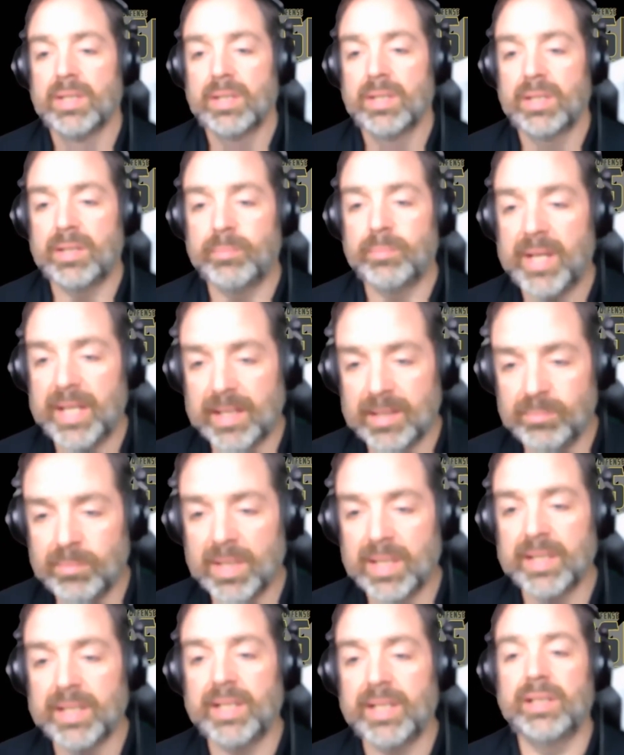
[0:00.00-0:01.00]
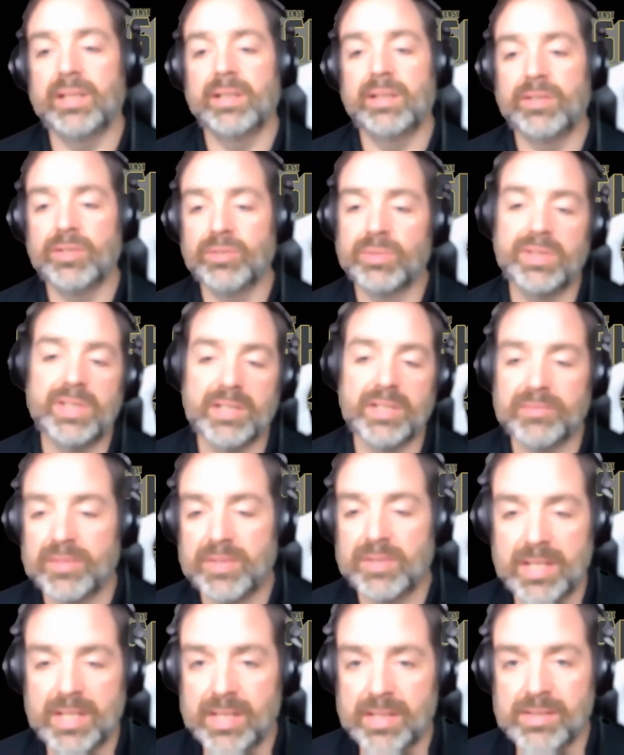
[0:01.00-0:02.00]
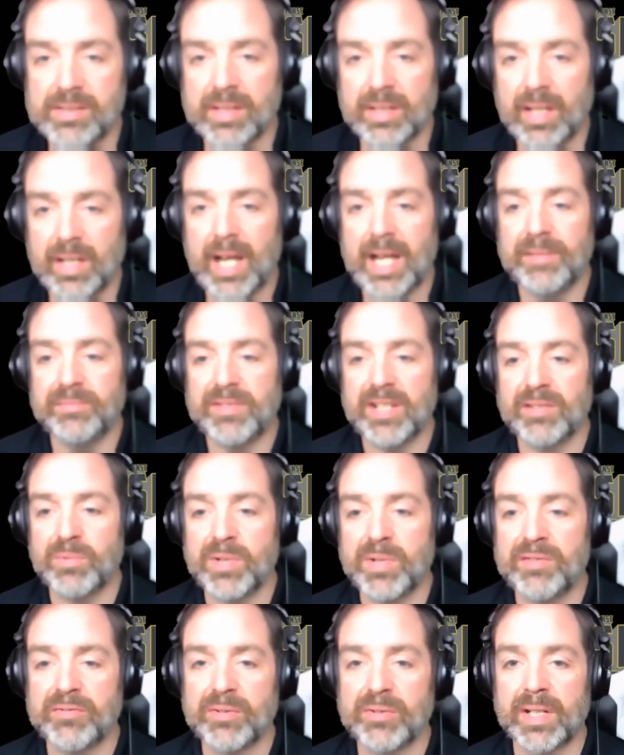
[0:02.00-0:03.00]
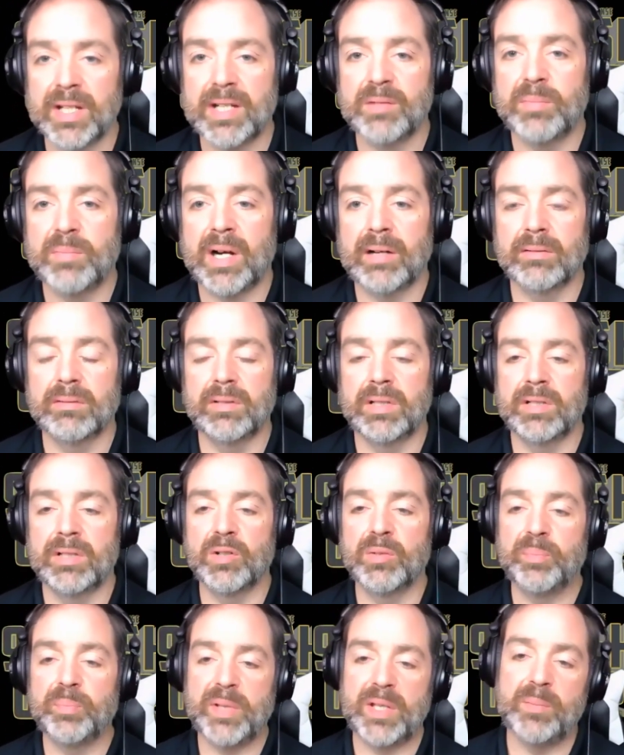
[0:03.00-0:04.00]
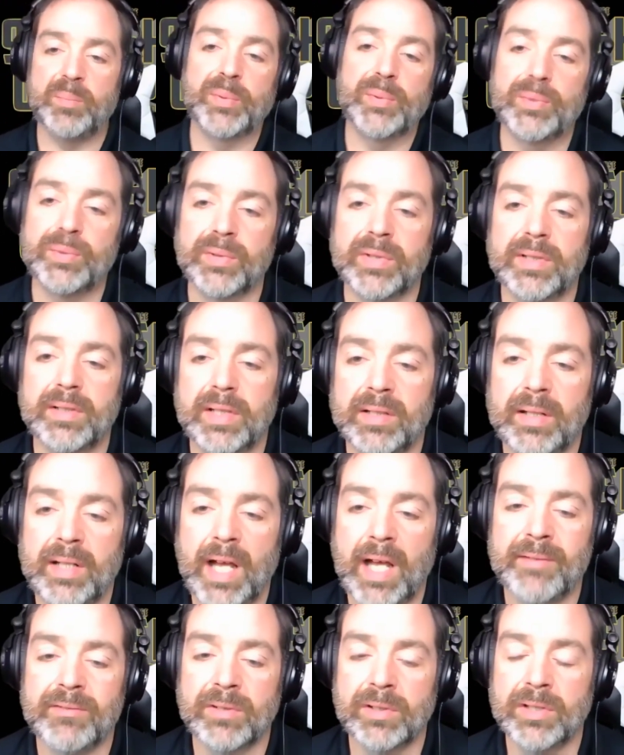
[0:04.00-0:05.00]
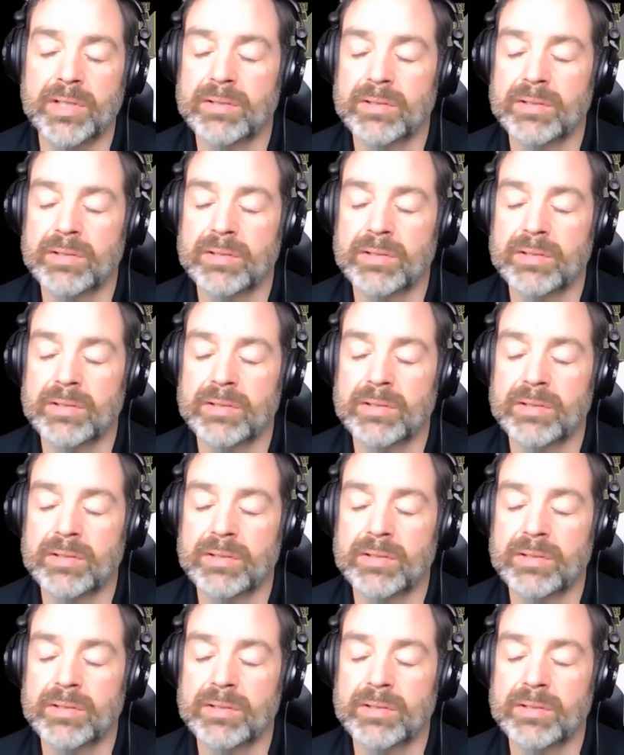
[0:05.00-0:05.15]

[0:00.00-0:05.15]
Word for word: and making money and doing different things in life that we forget about, you know, people and, and having good